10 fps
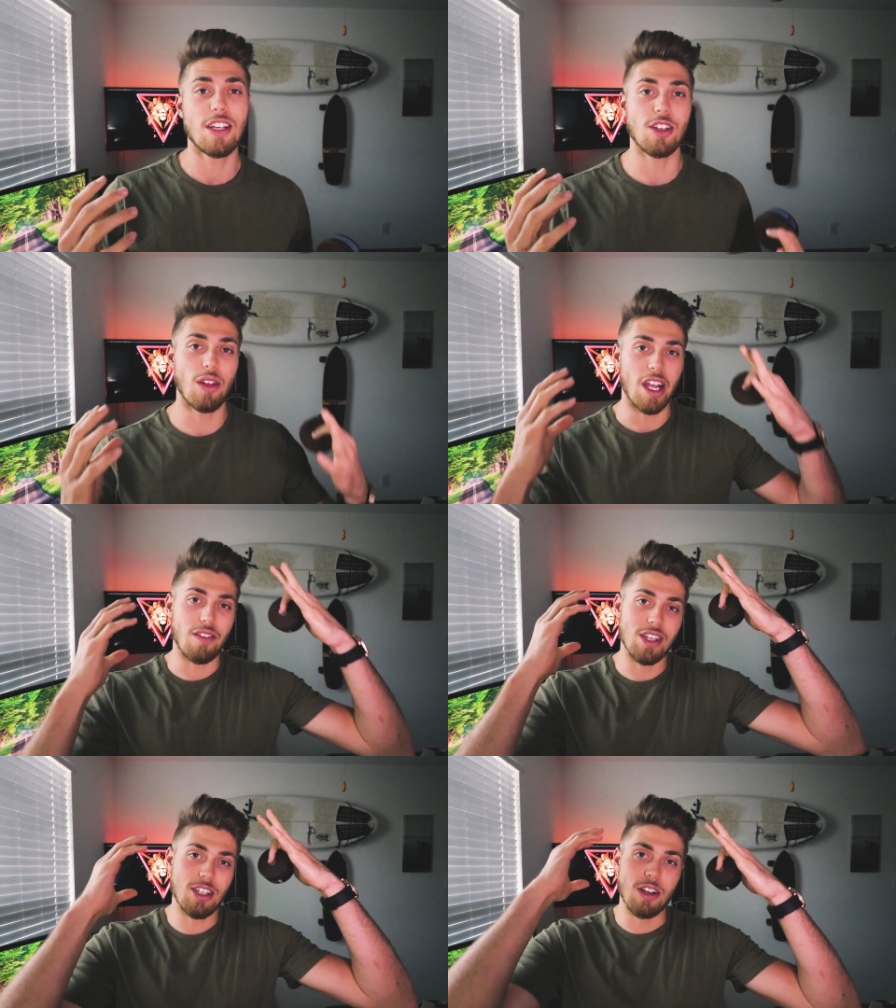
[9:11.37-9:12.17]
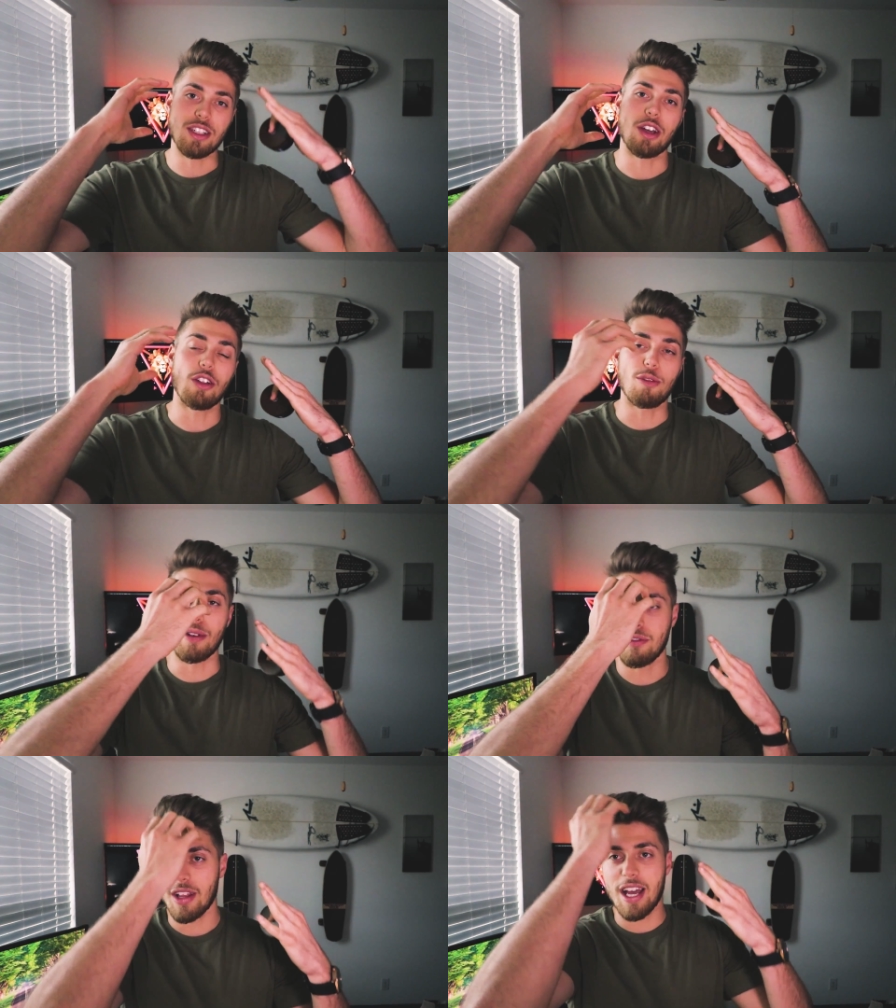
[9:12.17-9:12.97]
So like if it starts to go a little
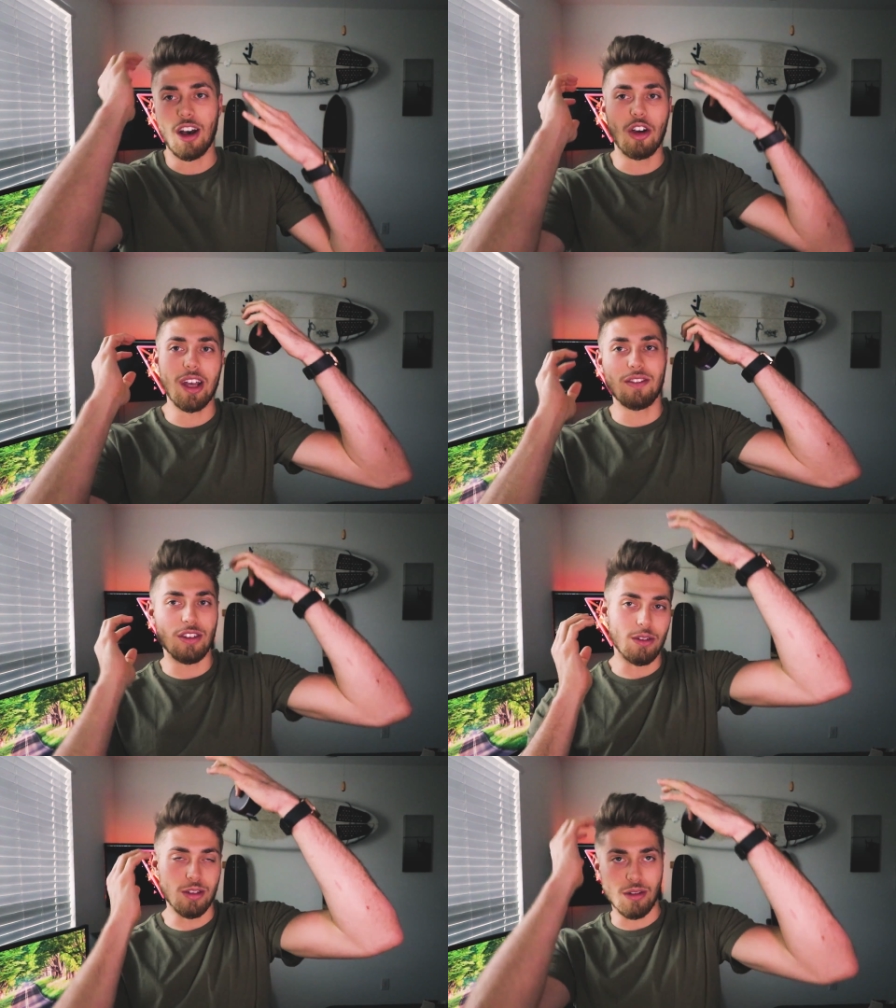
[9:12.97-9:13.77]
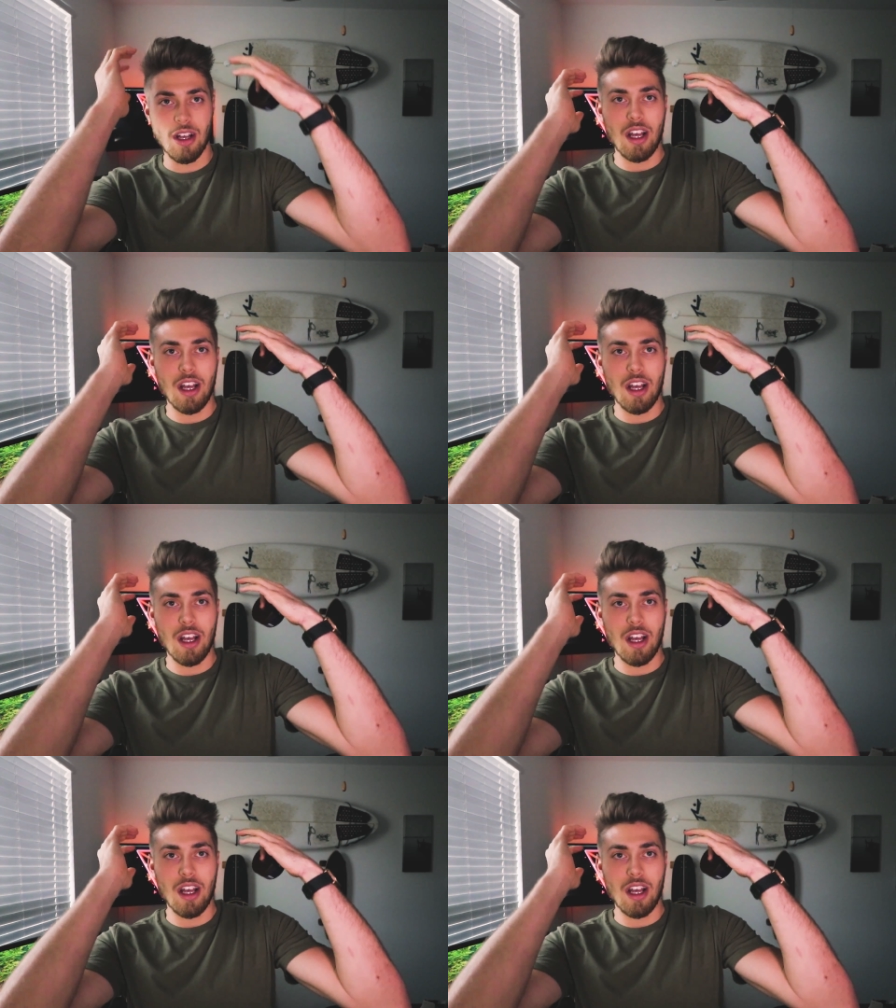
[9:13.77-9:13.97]
bit flat, all you have to do is